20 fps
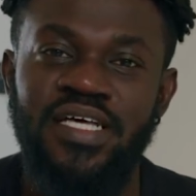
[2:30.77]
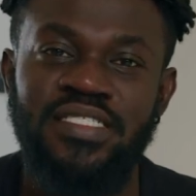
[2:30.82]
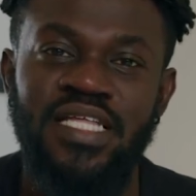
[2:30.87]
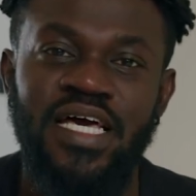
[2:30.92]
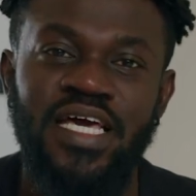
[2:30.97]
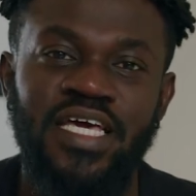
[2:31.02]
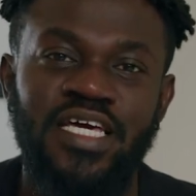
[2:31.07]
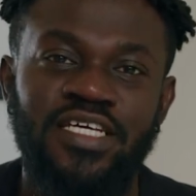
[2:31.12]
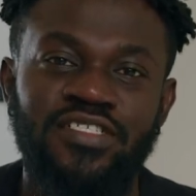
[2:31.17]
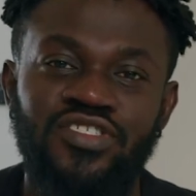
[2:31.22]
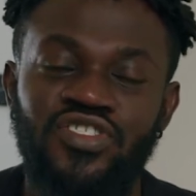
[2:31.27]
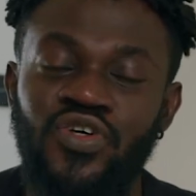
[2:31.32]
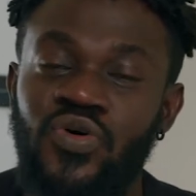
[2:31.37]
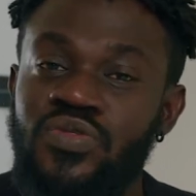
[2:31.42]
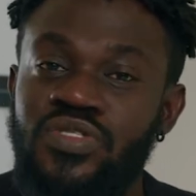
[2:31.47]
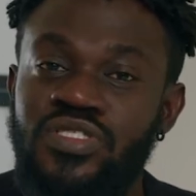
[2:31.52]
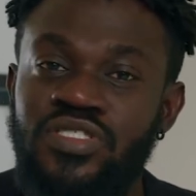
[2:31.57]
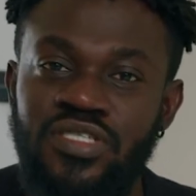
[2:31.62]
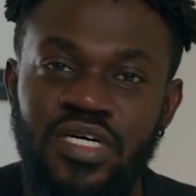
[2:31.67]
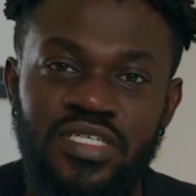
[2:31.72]
It's like a
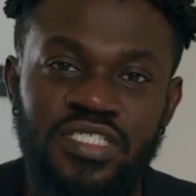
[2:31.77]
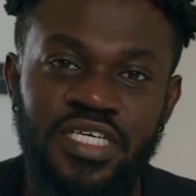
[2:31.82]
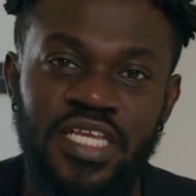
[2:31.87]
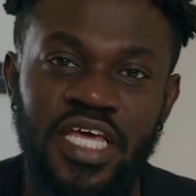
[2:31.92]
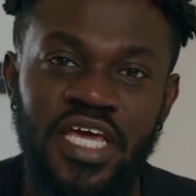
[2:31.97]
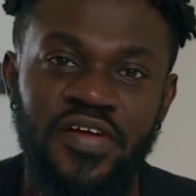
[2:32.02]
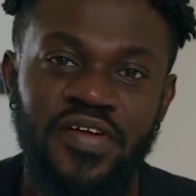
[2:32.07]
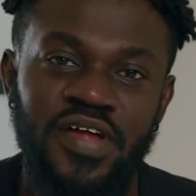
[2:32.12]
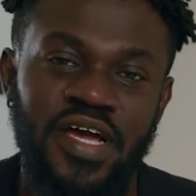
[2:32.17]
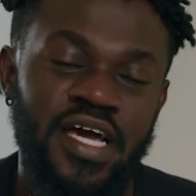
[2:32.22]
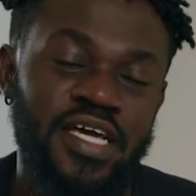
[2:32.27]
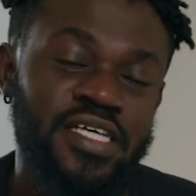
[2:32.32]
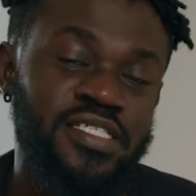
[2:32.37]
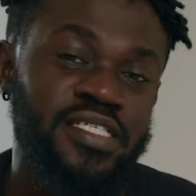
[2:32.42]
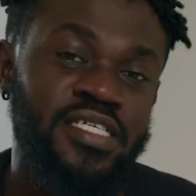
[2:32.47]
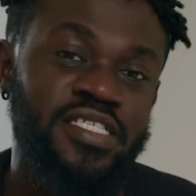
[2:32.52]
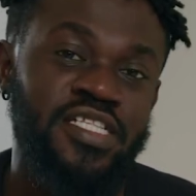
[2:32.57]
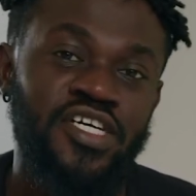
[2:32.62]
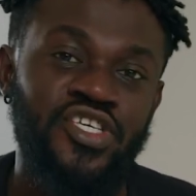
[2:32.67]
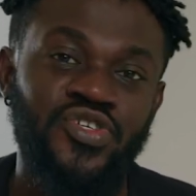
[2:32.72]
don't touch it area.
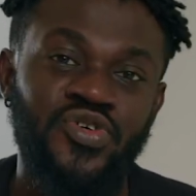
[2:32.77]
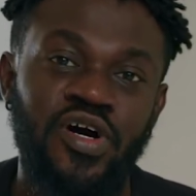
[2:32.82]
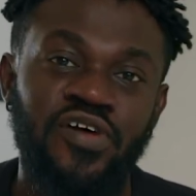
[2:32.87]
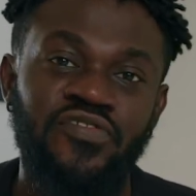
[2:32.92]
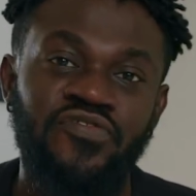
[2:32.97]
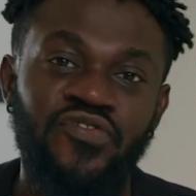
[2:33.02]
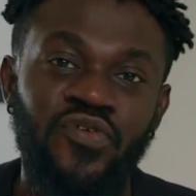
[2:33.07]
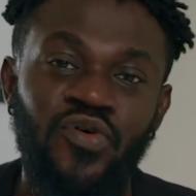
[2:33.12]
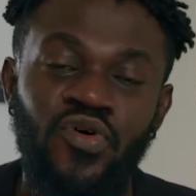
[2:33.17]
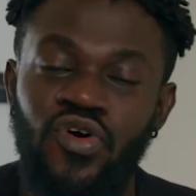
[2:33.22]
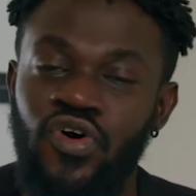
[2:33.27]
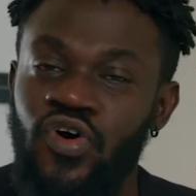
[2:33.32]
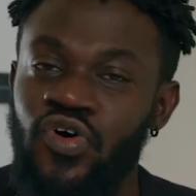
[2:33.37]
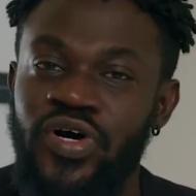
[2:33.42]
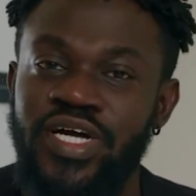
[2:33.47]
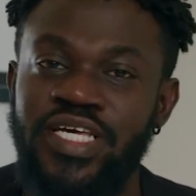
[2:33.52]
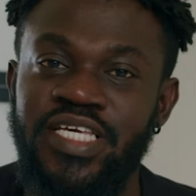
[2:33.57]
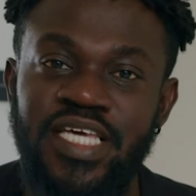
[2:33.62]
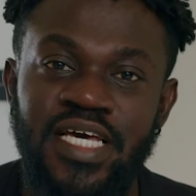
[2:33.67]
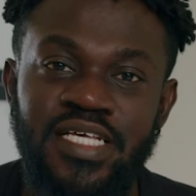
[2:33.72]
It's either you are for
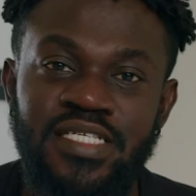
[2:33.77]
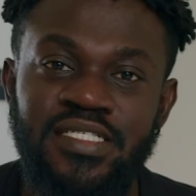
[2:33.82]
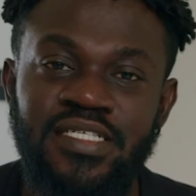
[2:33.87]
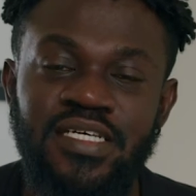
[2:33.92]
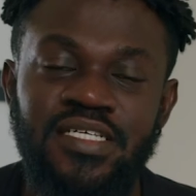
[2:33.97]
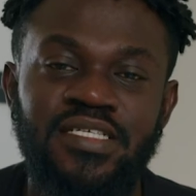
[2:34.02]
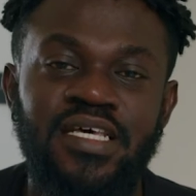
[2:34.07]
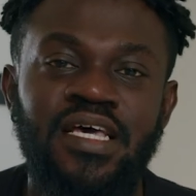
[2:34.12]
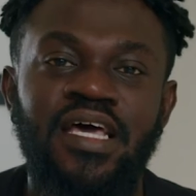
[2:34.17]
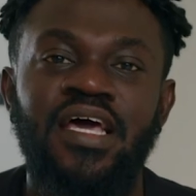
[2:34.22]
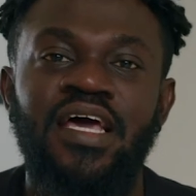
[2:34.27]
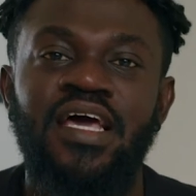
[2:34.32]
or against it,